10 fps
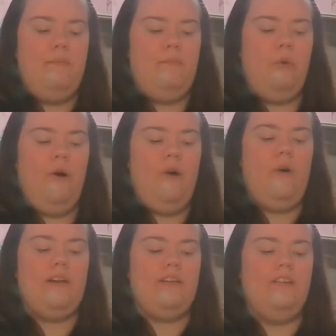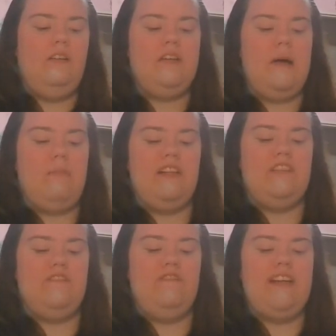Poor Horton looked up with
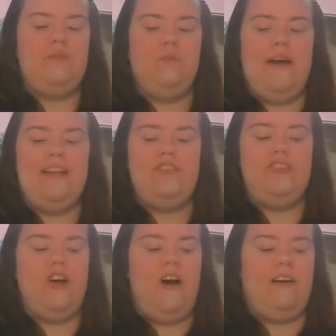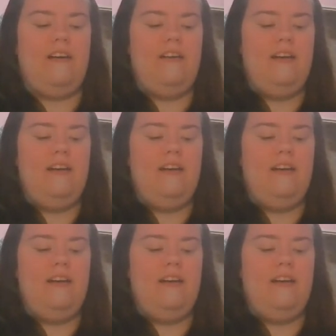his face white as chalk.